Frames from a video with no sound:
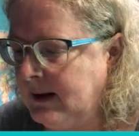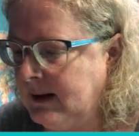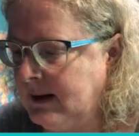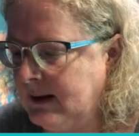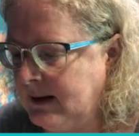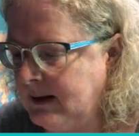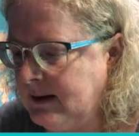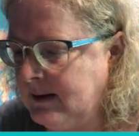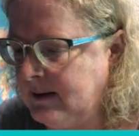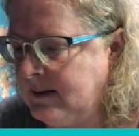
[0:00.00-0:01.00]

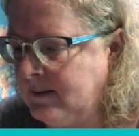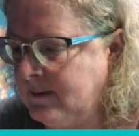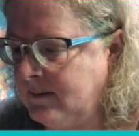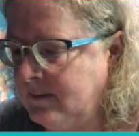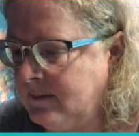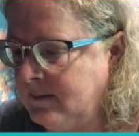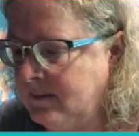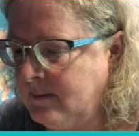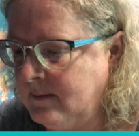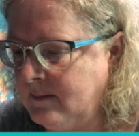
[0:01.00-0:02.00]
I've
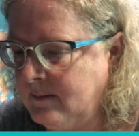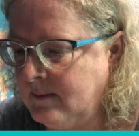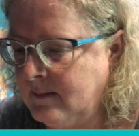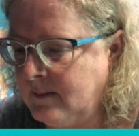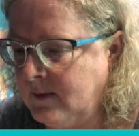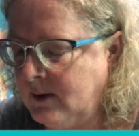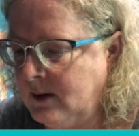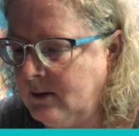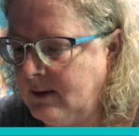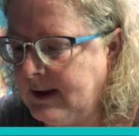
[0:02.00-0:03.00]
got a
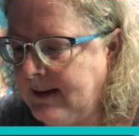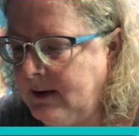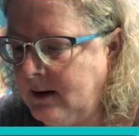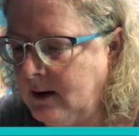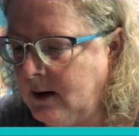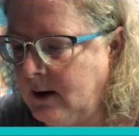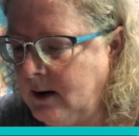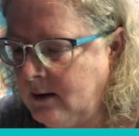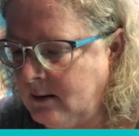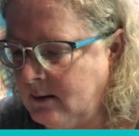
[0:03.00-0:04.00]
little tabby thing
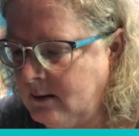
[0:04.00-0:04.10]
here